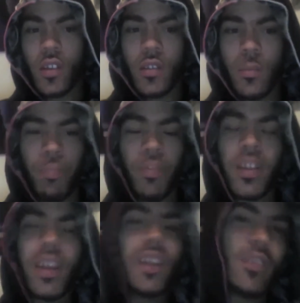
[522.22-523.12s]

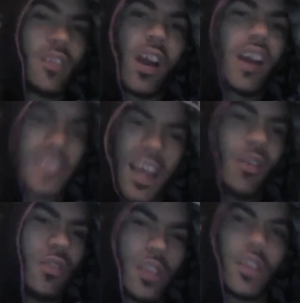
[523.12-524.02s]
bringing Lux out
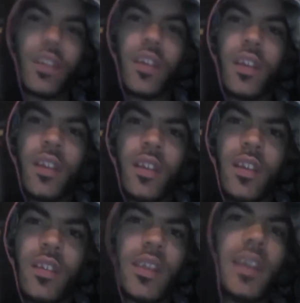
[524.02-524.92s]
on it,
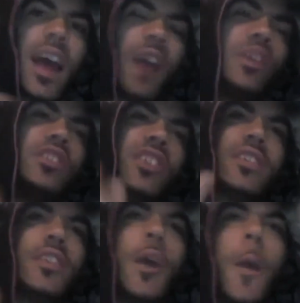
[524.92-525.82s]
saying how he
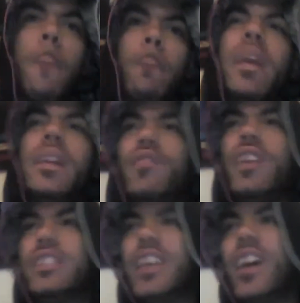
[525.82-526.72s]
just makes
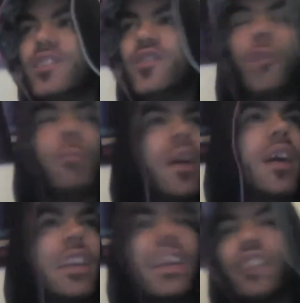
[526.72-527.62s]
things sound so better,
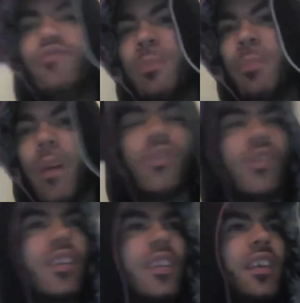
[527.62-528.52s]
and he had a rebuttal
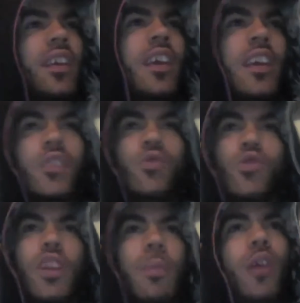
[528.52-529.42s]
and talking
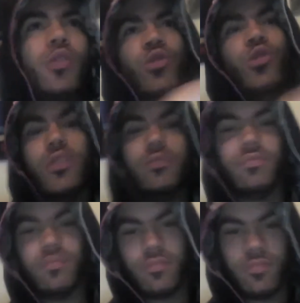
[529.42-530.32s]
about a door.
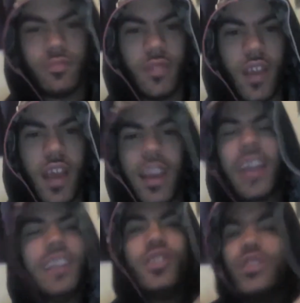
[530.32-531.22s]
And
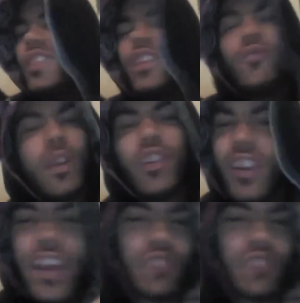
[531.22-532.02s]
he just went on the next